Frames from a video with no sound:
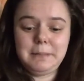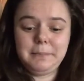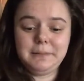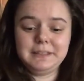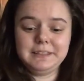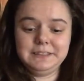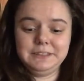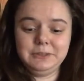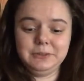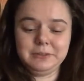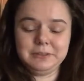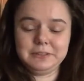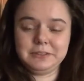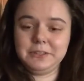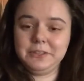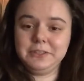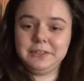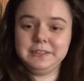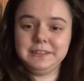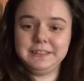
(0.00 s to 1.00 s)
because you are
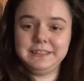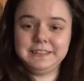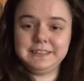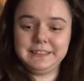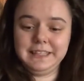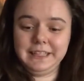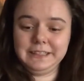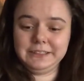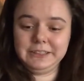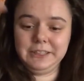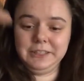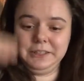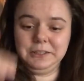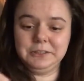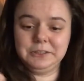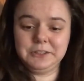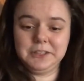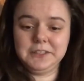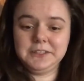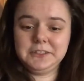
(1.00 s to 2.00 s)
currently stacked on a
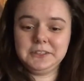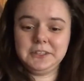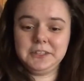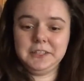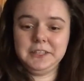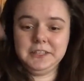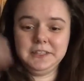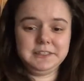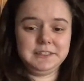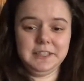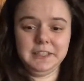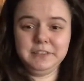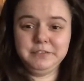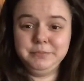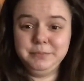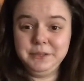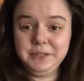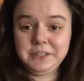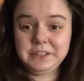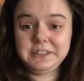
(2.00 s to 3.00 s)
dresser and a ton of
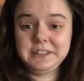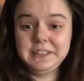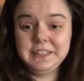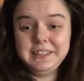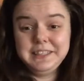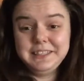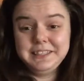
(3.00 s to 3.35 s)
books.